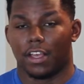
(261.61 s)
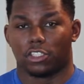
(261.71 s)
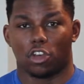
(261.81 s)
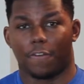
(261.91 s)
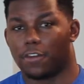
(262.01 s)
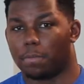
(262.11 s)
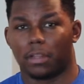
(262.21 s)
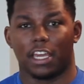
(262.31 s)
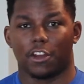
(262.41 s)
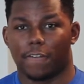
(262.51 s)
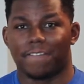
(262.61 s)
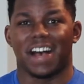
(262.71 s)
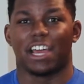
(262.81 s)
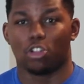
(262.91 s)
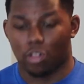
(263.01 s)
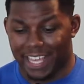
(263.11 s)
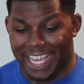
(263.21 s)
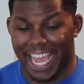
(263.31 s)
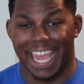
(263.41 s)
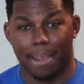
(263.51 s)
So if you played your final
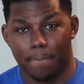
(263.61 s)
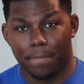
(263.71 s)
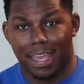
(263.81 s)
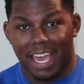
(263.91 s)
game,